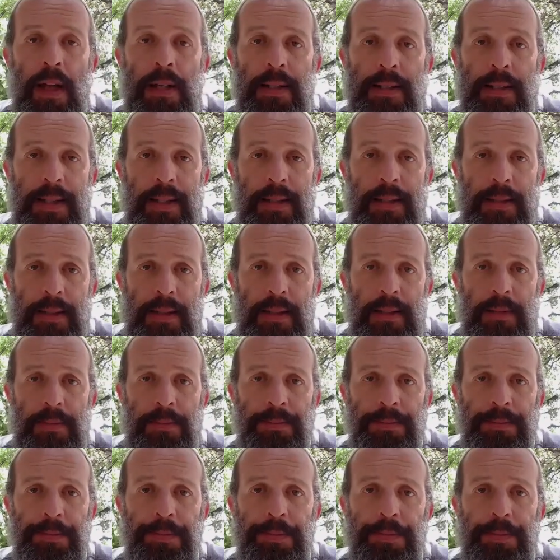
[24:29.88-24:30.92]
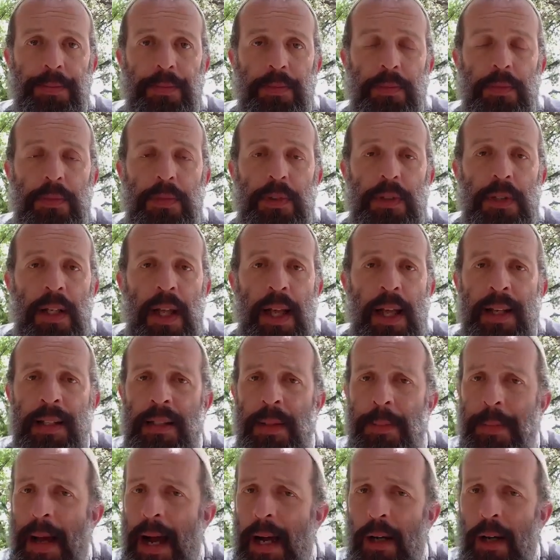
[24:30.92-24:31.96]
since. And it's
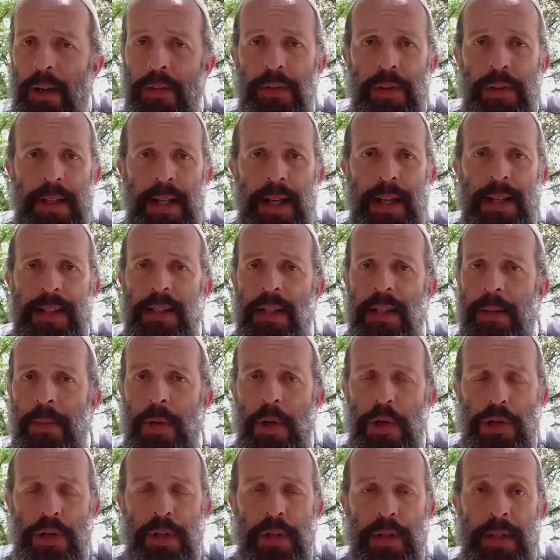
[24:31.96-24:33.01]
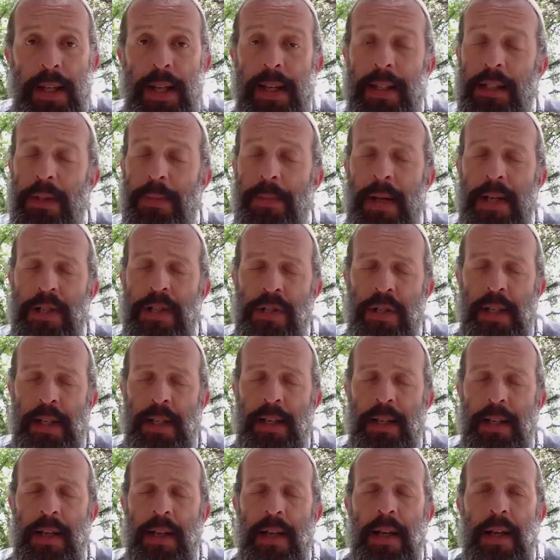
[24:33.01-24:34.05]
a powerful day. It's an emotional day,
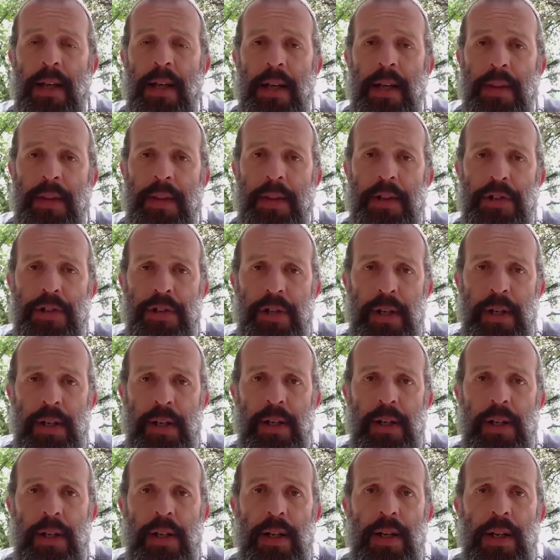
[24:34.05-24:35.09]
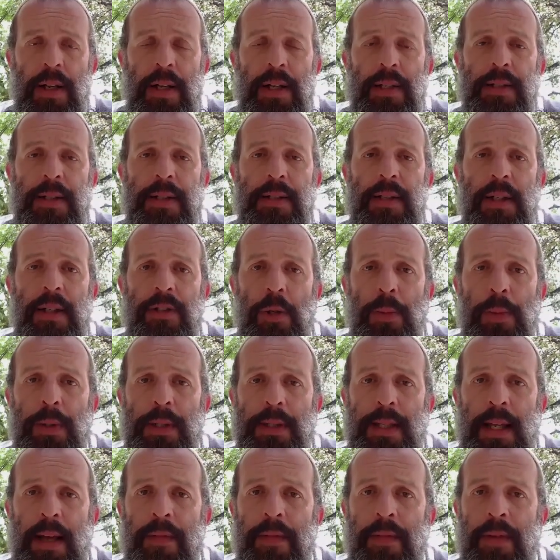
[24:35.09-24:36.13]
especially this year, since October
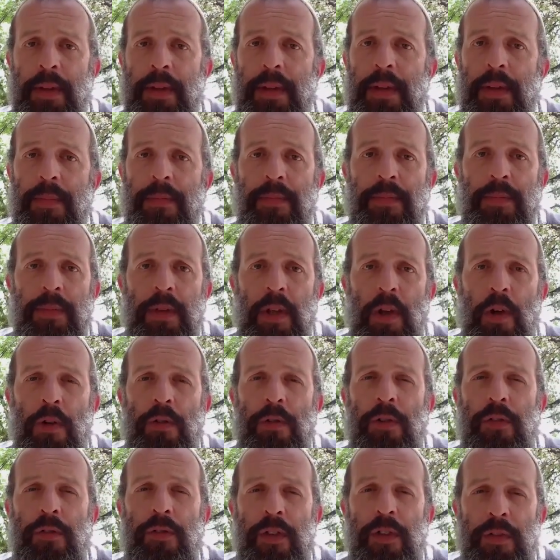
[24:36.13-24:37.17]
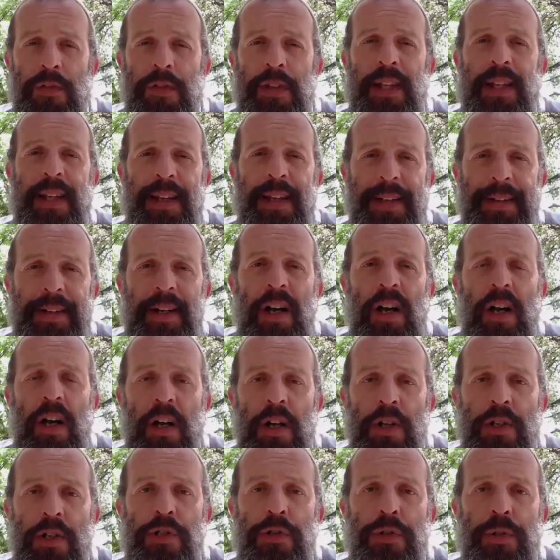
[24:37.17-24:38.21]
7th. Over
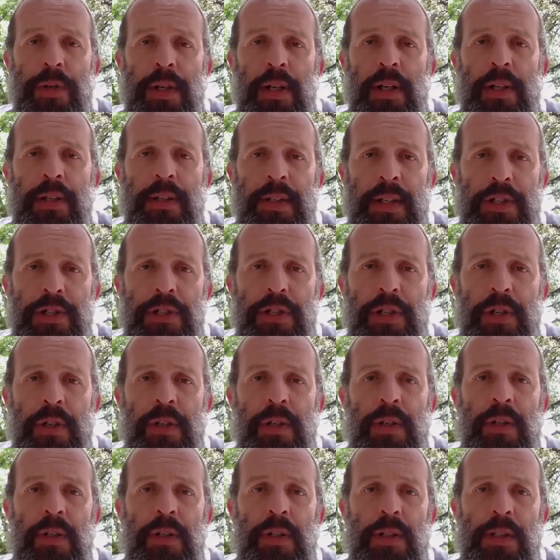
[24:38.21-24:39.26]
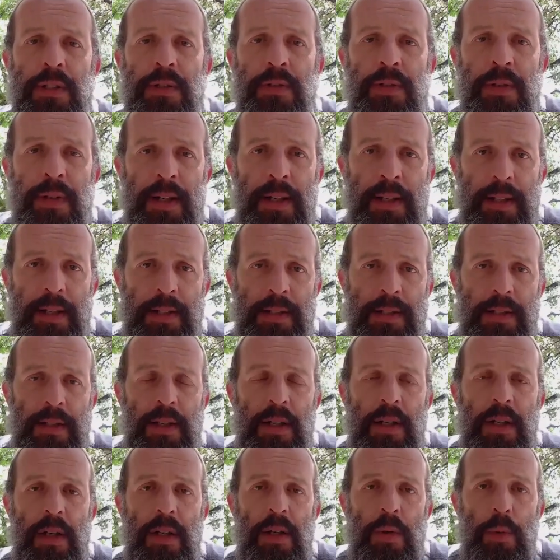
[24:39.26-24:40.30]
1,500 additional Israelis
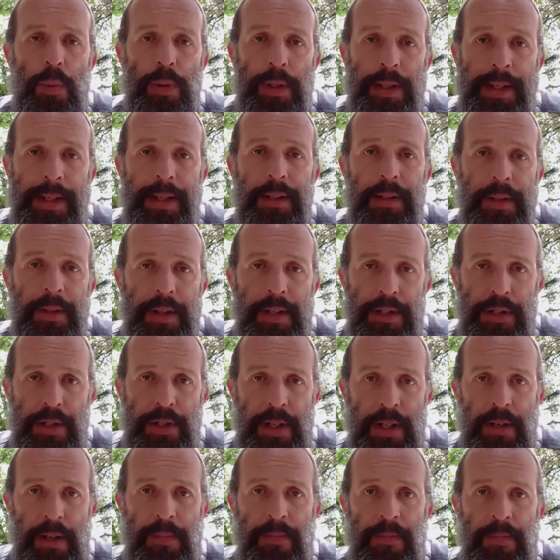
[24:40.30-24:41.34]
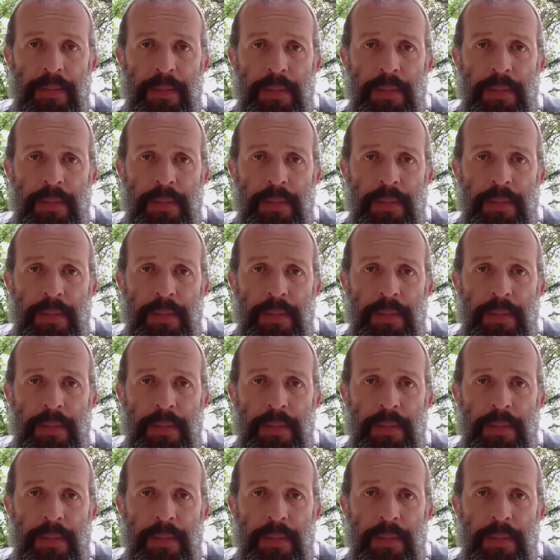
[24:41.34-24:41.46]
were killed this year